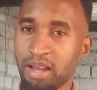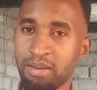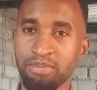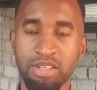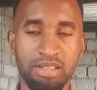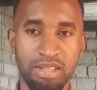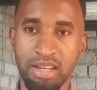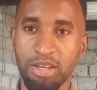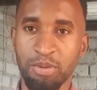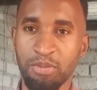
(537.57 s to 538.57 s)
I'm just
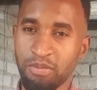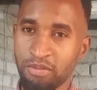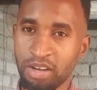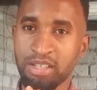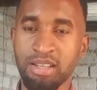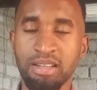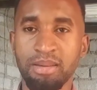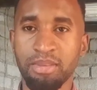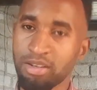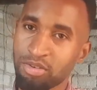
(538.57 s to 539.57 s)
telling you, vaccinate
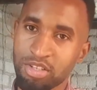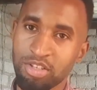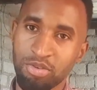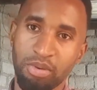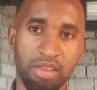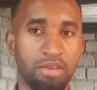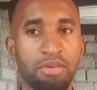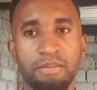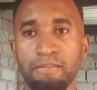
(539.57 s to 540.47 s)
them, then continue with your,